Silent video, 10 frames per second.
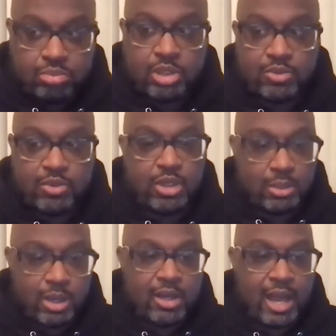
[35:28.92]
it's really
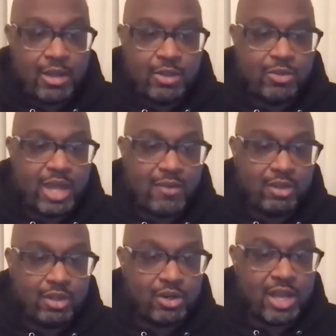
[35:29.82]
about how do you
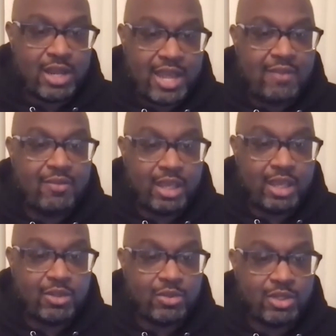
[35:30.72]
navigate, learn how to
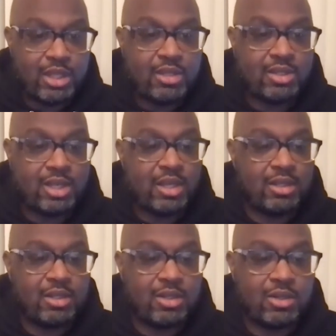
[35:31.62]
navigate those things,
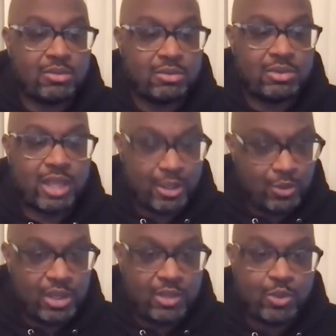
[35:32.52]
and you know, can
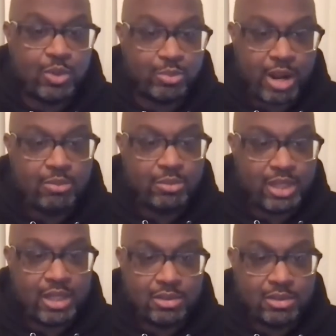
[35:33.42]
you get through the problem
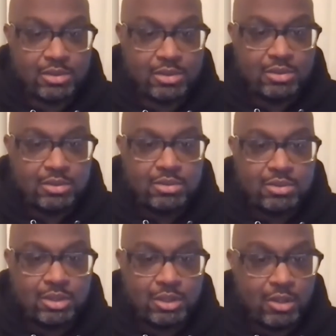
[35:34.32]
set?
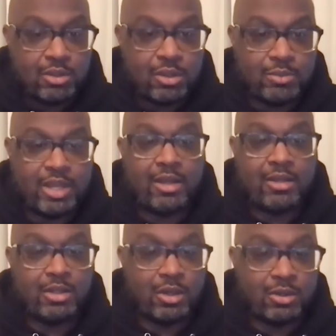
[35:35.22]
You know, I'm
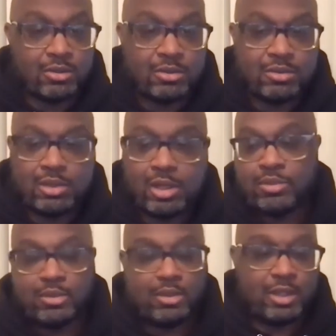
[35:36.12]
down. You know,
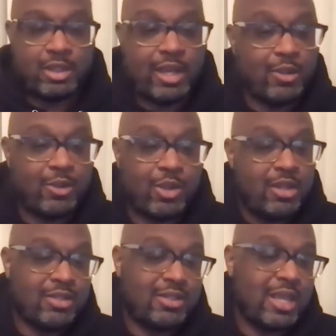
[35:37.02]
I'm getting
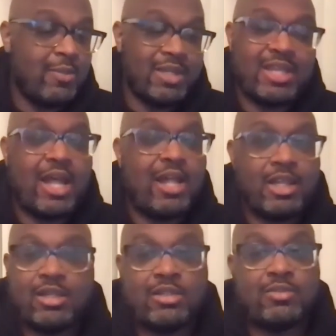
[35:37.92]
the same
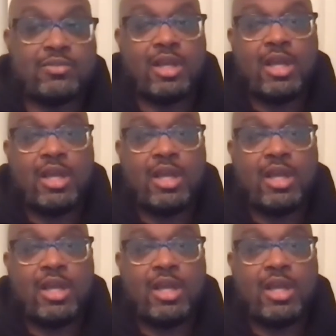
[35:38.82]
mentality of